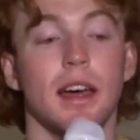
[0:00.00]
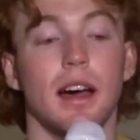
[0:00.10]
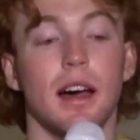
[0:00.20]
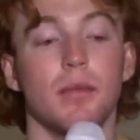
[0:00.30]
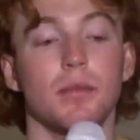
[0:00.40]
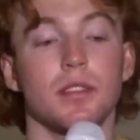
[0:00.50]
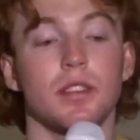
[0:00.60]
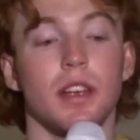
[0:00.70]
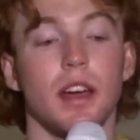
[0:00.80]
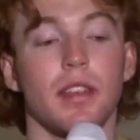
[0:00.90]

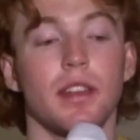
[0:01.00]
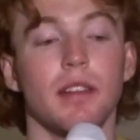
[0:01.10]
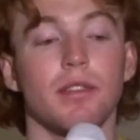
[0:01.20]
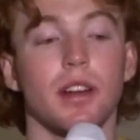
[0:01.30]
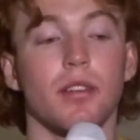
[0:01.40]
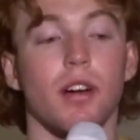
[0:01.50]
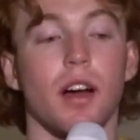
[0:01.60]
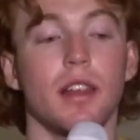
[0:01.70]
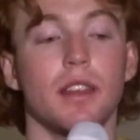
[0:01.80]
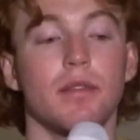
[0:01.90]
So yeah, I think they've done all
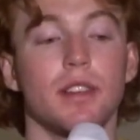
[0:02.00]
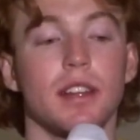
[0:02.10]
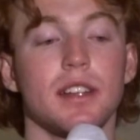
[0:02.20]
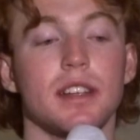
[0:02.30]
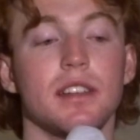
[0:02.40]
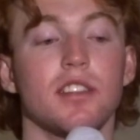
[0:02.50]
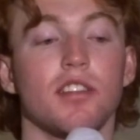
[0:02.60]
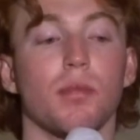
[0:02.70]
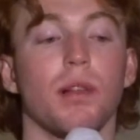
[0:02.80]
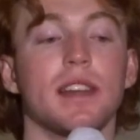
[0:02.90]
right, and they've done decent
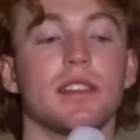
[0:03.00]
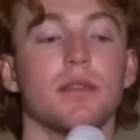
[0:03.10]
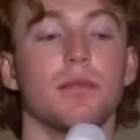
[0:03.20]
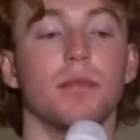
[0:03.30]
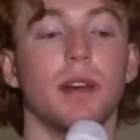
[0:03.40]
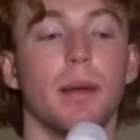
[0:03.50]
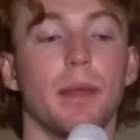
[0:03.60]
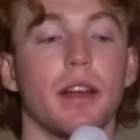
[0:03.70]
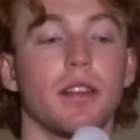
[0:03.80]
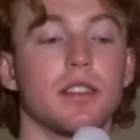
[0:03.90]
to replace them.
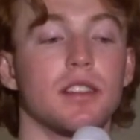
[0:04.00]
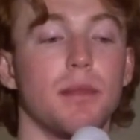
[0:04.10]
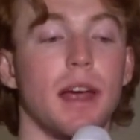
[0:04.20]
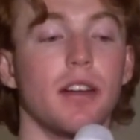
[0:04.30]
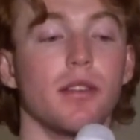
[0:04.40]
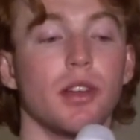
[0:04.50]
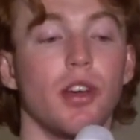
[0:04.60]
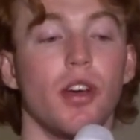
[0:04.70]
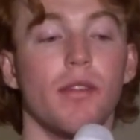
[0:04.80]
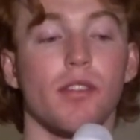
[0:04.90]
They got in Semedo and
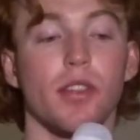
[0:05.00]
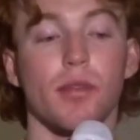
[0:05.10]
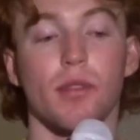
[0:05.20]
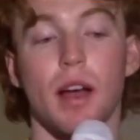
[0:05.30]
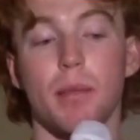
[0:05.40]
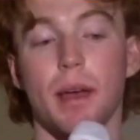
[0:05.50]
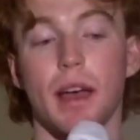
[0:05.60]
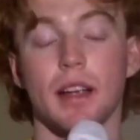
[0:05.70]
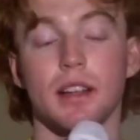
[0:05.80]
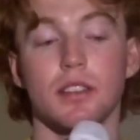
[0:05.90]
Herber on the right
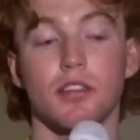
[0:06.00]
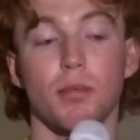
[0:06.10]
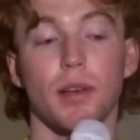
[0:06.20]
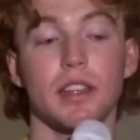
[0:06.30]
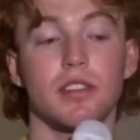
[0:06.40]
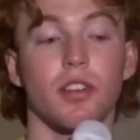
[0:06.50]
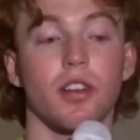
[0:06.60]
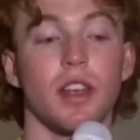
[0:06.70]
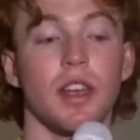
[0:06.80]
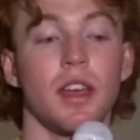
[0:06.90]
back to replace
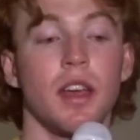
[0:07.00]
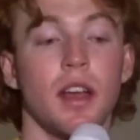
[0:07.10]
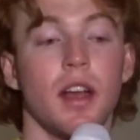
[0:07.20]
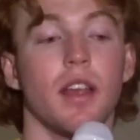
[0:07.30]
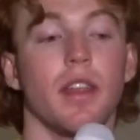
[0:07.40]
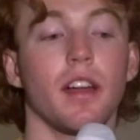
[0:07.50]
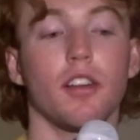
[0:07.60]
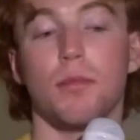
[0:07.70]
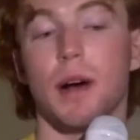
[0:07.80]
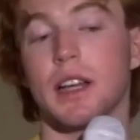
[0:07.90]
Doherty. They
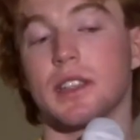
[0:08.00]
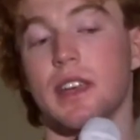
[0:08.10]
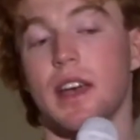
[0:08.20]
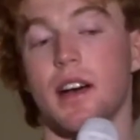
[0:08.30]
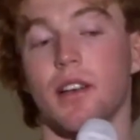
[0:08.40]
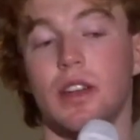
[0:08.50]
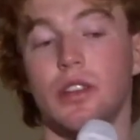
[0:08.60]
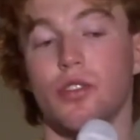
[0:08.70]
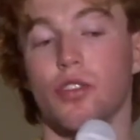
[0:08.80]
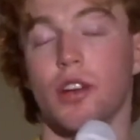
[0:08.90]
got in Marcel
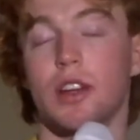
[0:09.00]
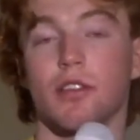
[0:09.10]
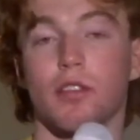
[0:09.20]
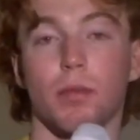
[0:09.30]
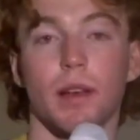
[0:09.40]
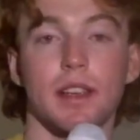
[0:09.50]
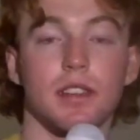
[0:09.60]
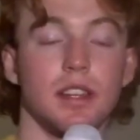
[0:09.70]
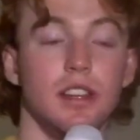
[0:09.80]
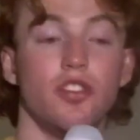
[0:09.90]
and Nuri to
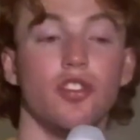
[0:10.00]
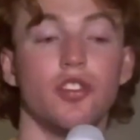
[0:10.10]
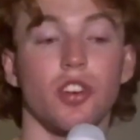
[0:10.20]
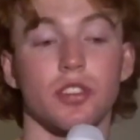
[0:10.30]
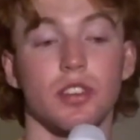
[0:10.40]
replace the injured